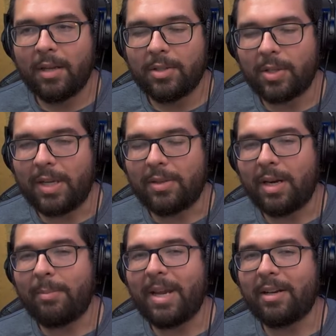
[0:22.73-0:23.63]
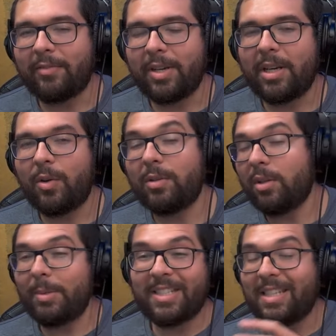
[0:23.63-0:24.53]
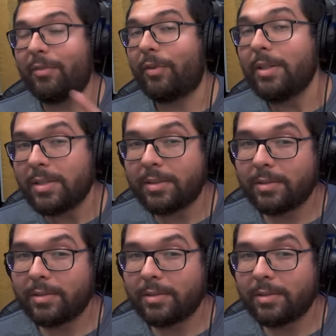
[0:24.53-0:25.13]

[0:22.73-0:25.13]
So I thought I'd make a video a little bit different,